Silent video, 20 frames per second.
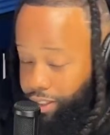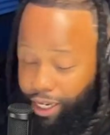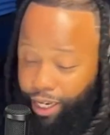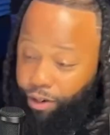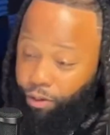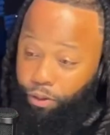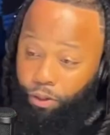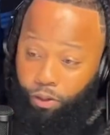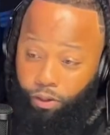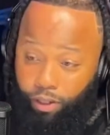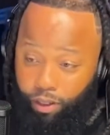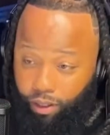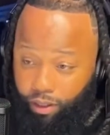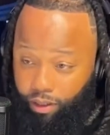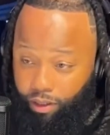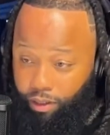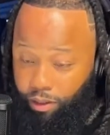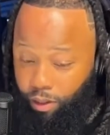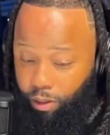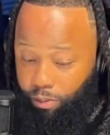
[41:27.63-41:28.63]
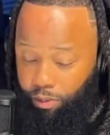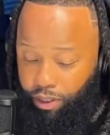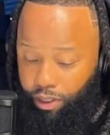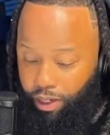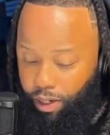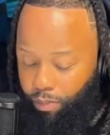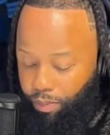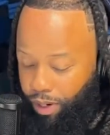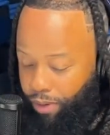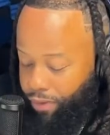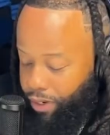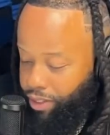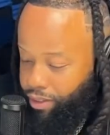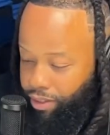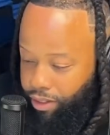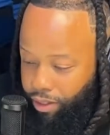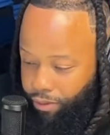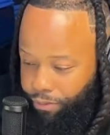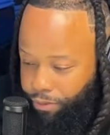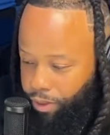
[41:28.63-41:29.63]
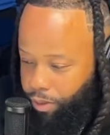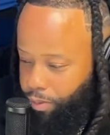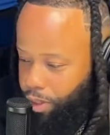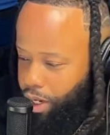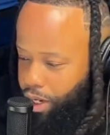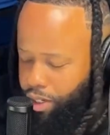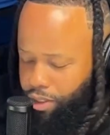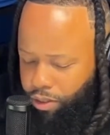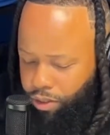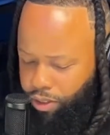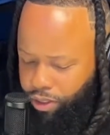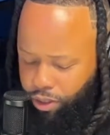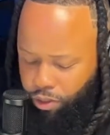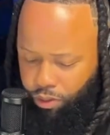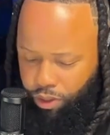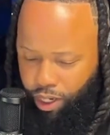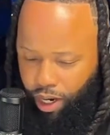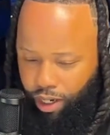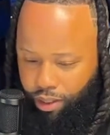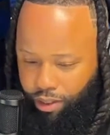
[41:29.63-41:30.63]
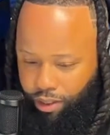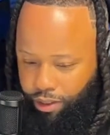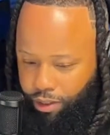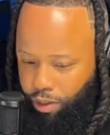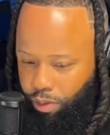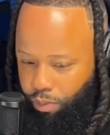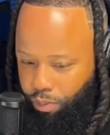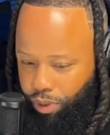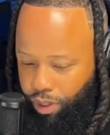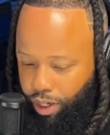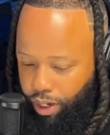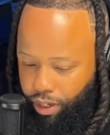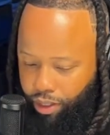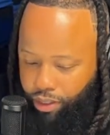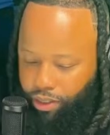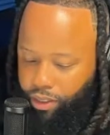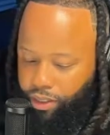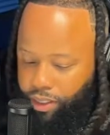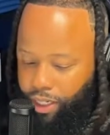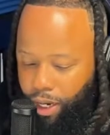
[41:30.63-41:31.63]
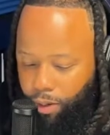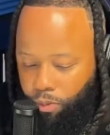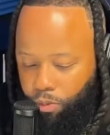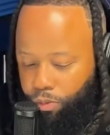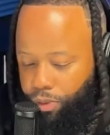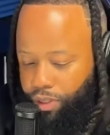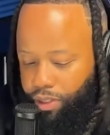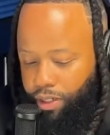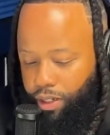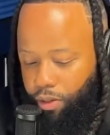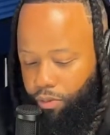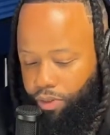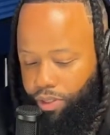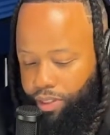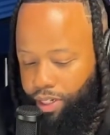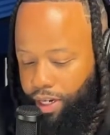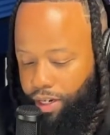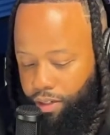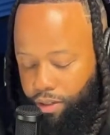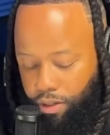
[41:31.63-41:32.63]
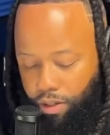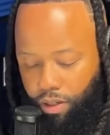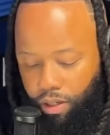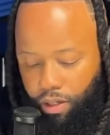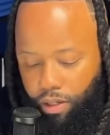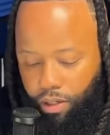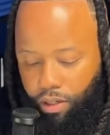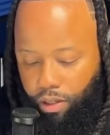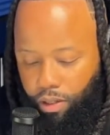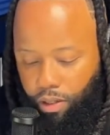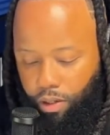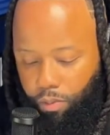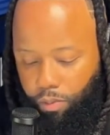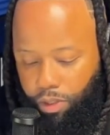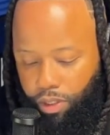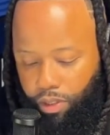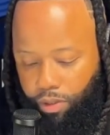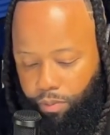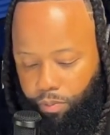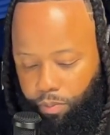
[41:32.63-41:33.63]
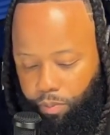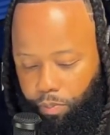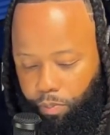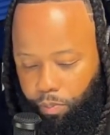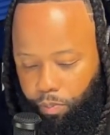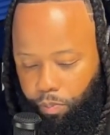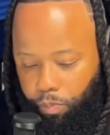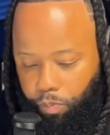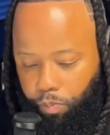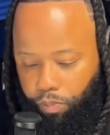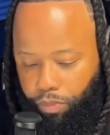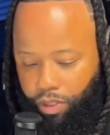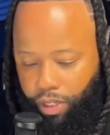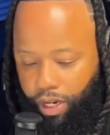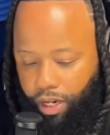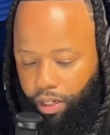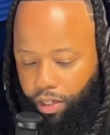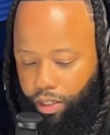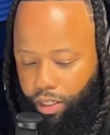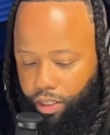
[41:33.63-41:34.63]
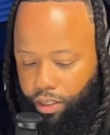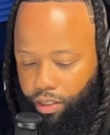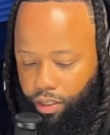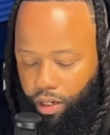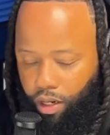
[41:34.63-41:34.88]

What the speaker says: They don't know it, you know what I'm saying? But if I see their film, so there's no knock to them. But just like what we saying with Taylor, you know what I mean? Taylor is